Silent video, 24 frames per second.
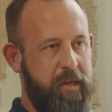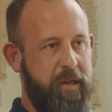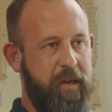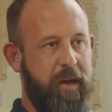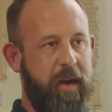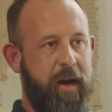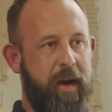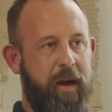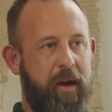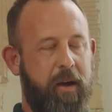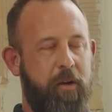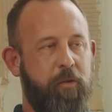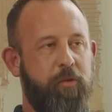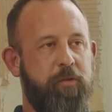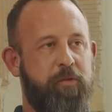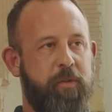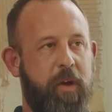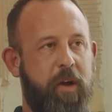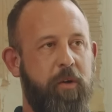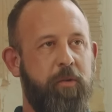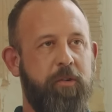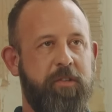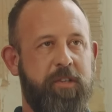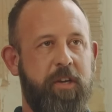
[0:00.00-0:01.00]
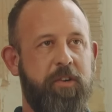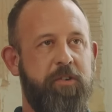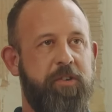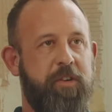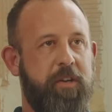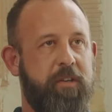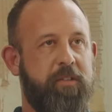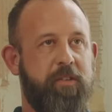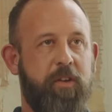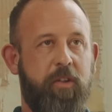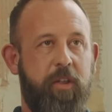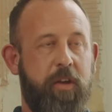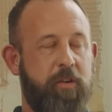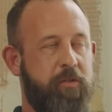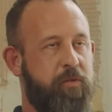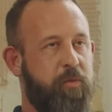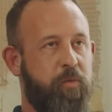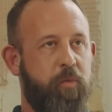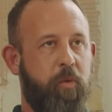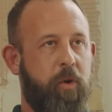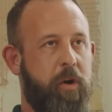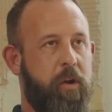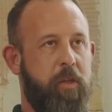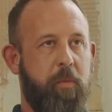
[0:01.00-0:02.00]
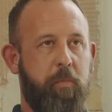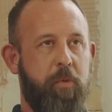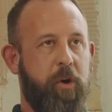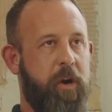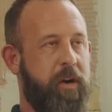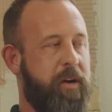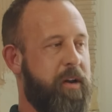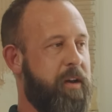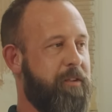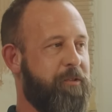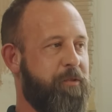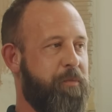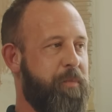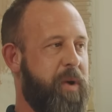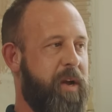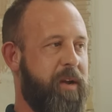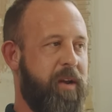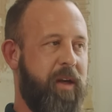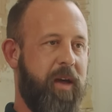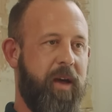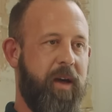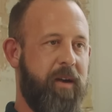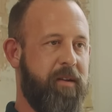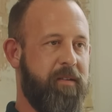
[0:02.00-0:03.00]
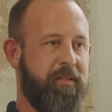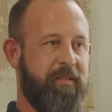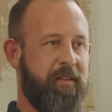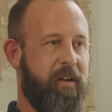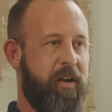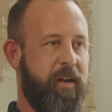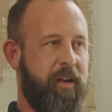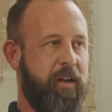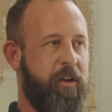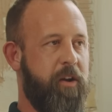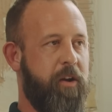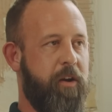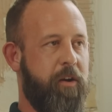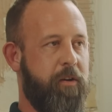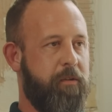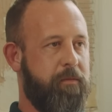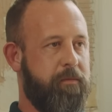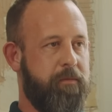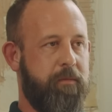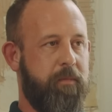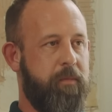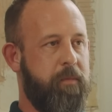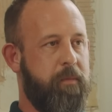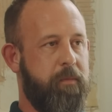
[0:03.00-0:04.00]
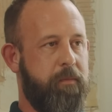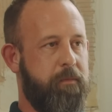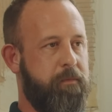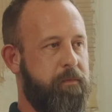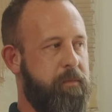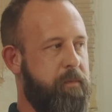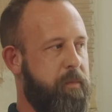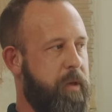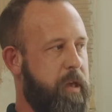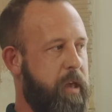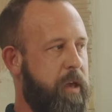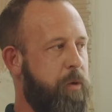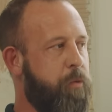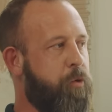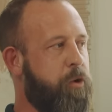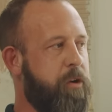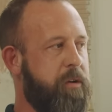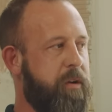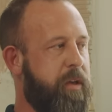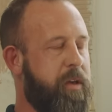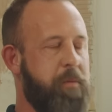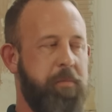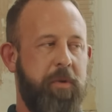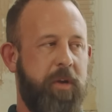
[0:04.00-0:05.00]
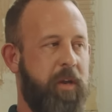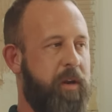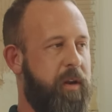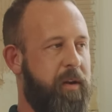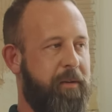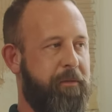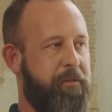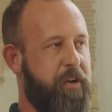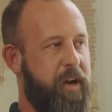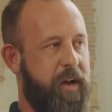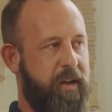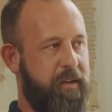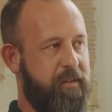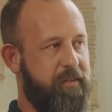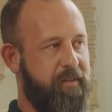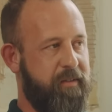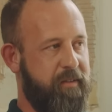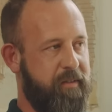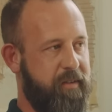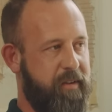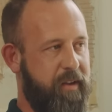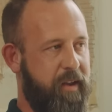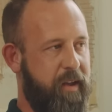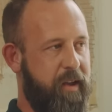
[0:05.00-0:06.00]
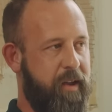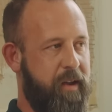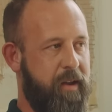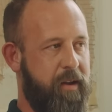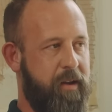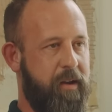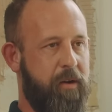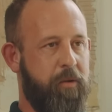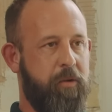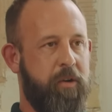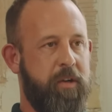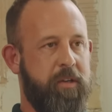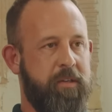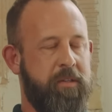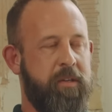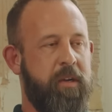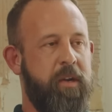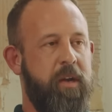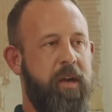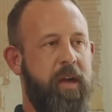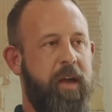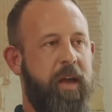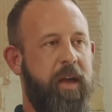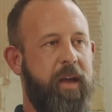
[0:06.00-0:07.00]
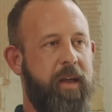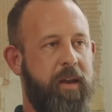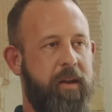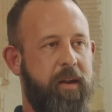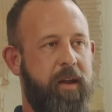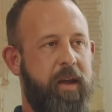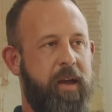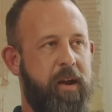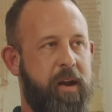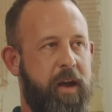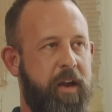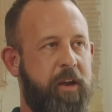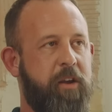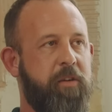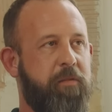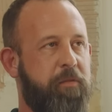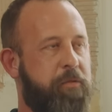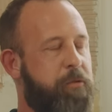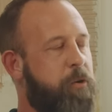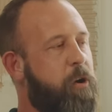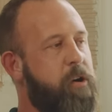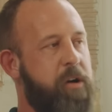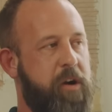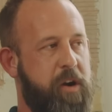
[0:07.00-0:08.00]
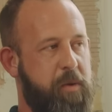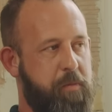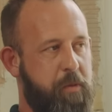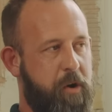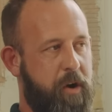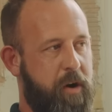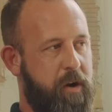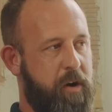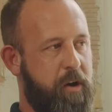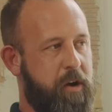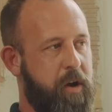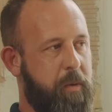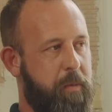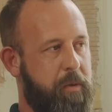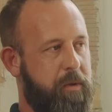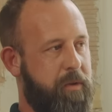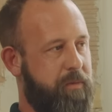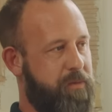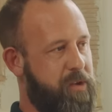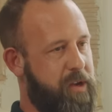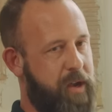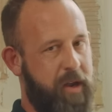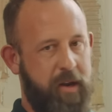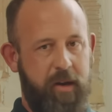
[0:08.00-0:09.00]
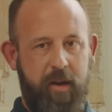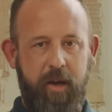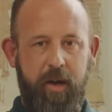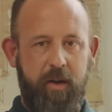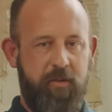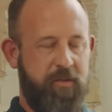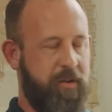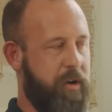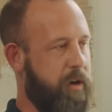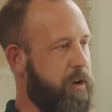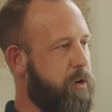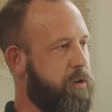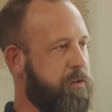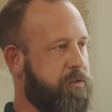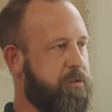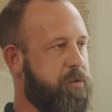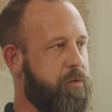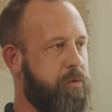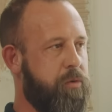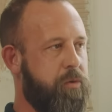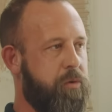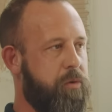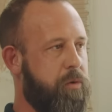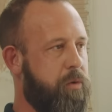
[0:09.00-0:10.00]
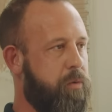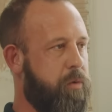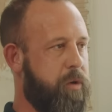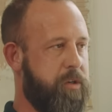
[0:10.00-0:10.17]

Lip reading: Yeah, it was interesting. So this was one of the breakdowns with my dad. Is he wouldn't give me any advice, and it was and I confronted him on it a couple of them. Like, hey, Dad, should I go to school?